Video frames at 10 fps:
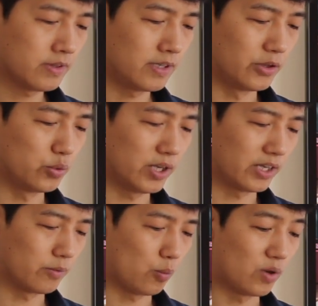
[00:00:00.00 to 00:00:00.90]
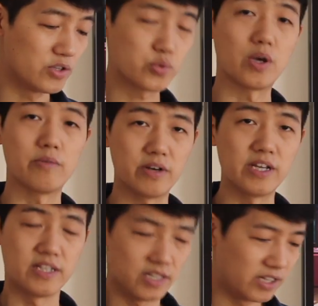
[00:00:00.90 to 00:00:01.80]
and do like 1 swipe, right?
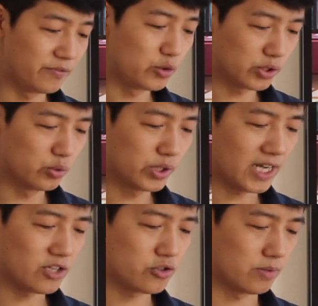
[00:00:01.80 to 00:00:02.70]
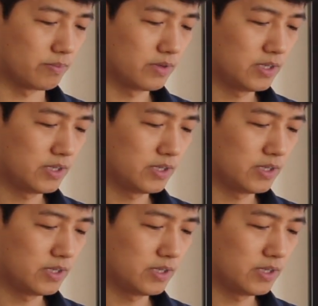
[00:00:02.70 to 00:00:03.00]
And if you do catch him,